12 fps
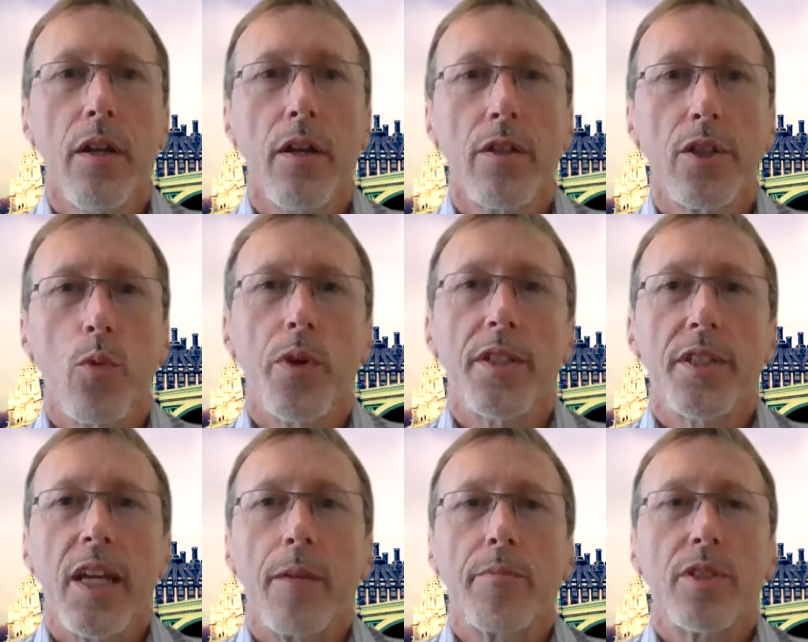So what has
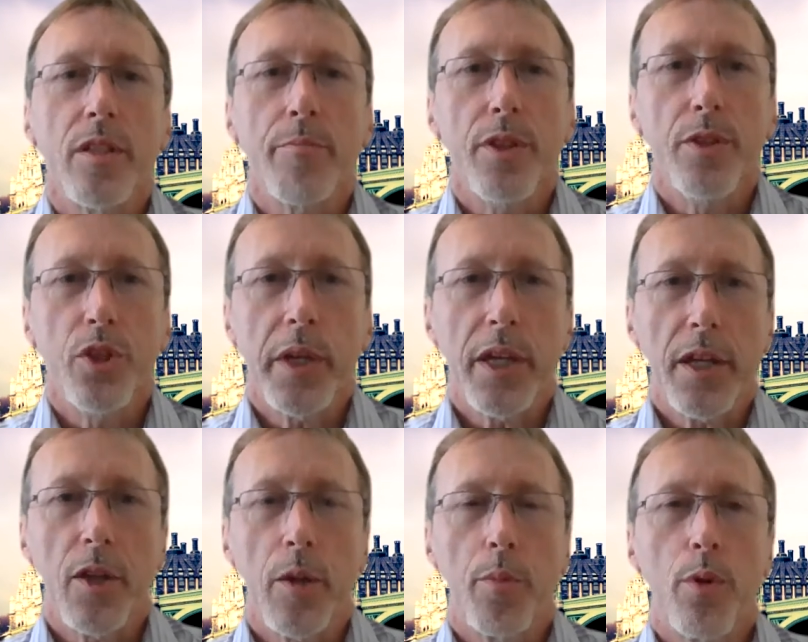Aimsun been doing in
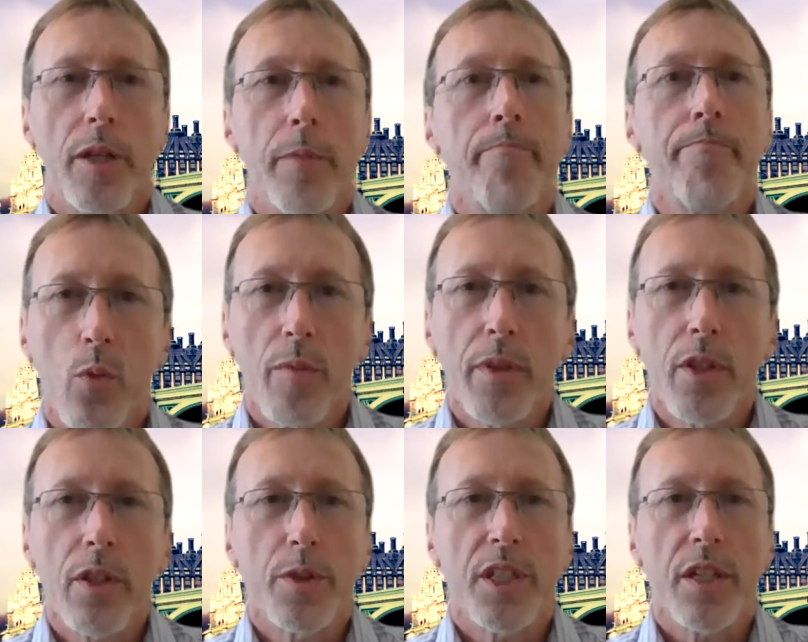Capri? We've been
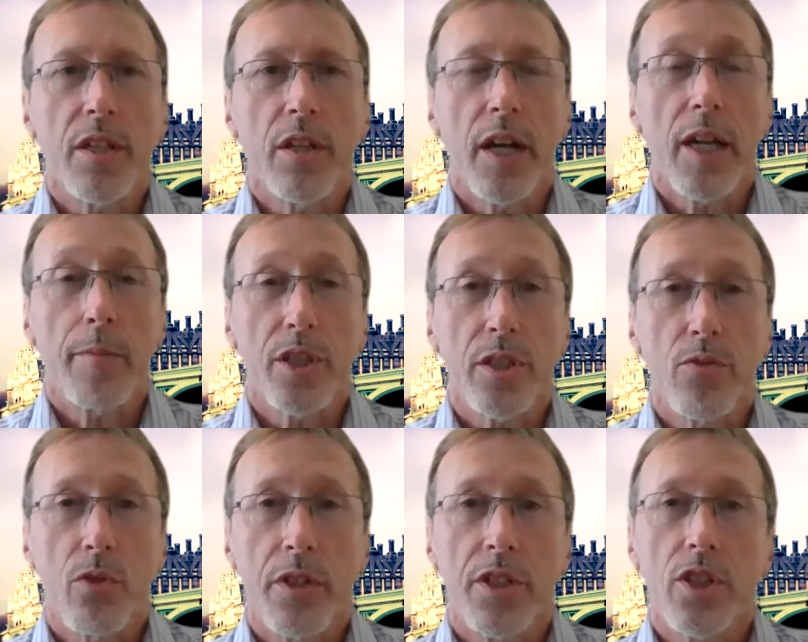using our Aimsun
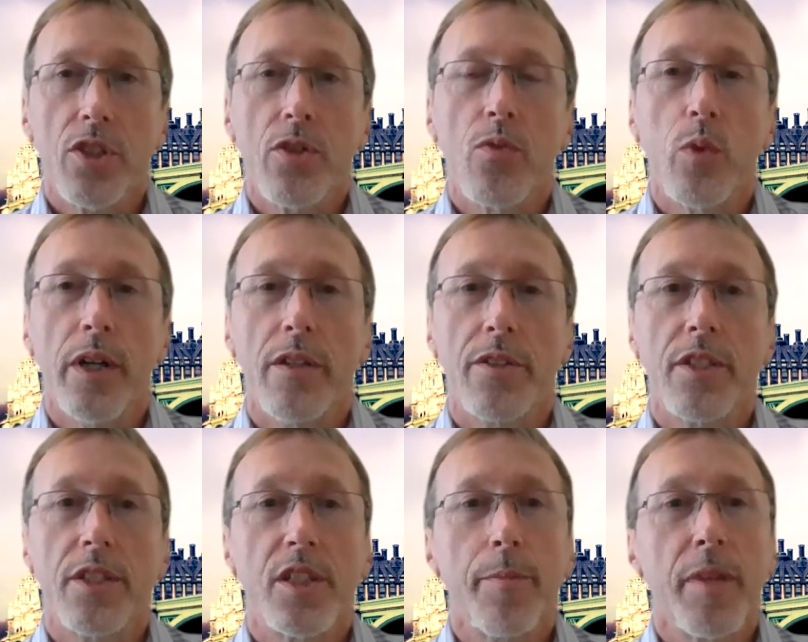Ride software to
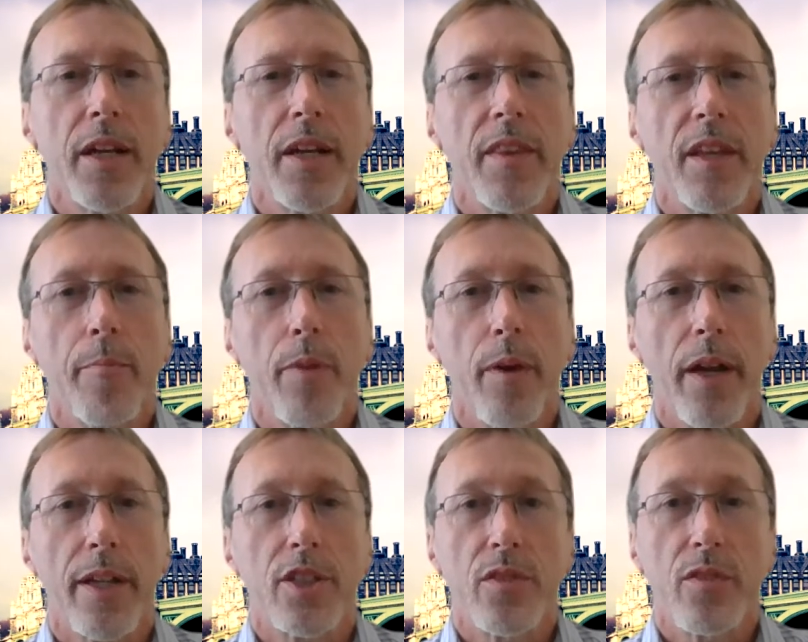simulate the
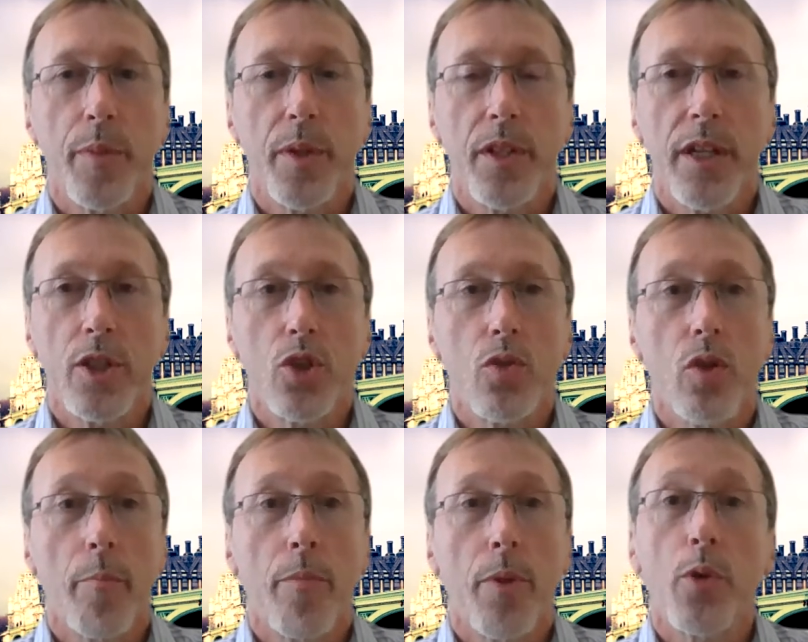impacts of a
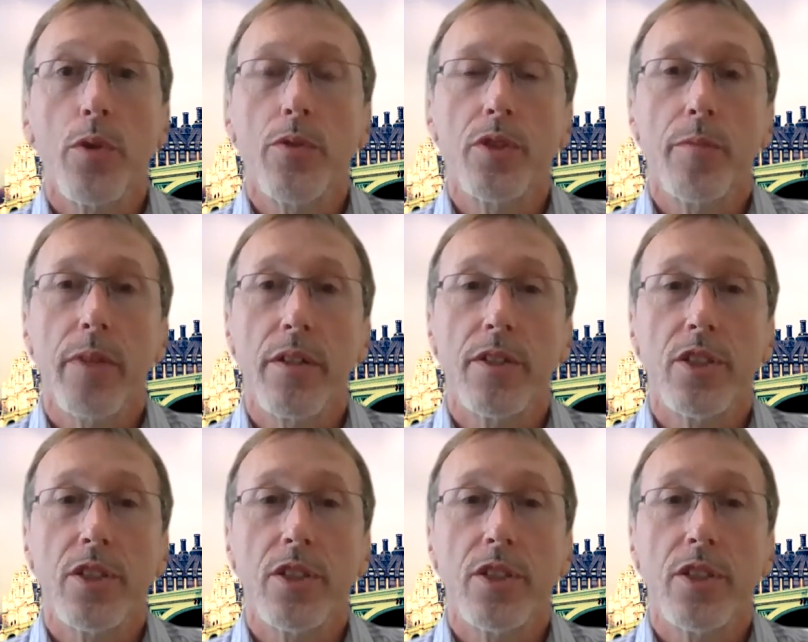potential pod-on-demand